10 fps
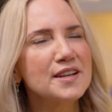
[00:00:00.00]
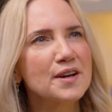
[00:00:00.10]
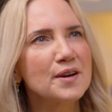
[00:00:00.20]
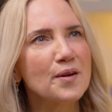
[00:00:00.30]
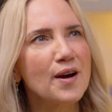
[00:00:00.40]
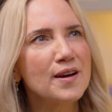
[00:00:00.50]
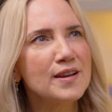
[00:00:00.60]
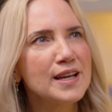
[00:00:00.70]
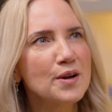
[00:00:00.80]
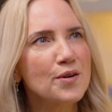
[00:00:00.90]
you know,
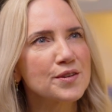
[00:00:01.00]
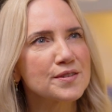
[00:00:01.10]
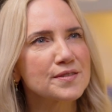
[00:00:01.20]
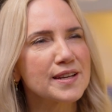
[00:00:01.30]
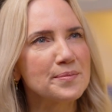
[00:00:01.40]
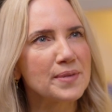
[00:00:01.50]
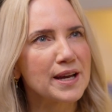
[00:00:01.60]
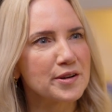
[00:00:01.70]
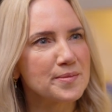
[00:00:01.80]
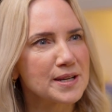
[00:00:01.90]
early on in
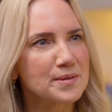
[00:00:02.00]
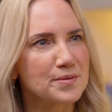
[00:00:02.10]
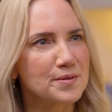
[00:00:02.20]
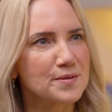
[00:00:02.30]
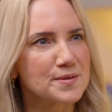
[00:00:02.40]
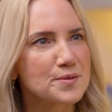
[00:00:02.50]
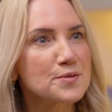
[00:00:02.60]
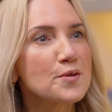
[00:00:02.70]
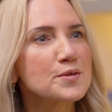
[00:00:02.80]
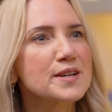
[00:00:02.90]
peri-menopause,
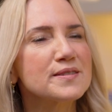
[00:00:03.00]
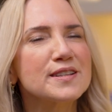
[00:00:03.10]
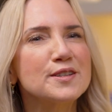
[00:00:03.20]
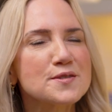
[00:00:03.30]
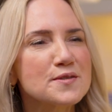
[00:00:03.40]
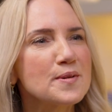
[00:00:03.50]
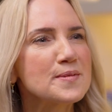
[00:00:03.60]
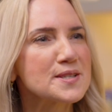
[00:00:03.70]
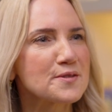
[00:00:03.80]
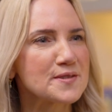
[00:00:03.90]
lots of
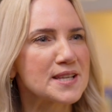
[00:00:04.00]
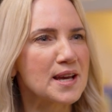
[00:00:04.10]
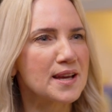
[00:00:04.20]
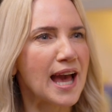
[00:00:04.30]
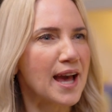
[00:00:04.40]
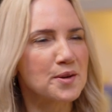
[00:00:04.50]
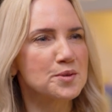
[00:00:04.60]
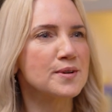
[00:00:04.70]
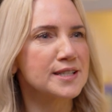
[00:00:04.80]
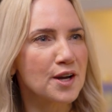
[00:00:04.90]
women sort of say, how
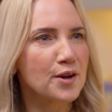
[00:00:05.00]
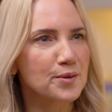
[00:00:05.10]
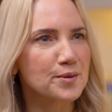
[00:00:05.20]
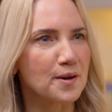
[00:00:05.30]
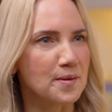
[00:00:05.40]
do I know that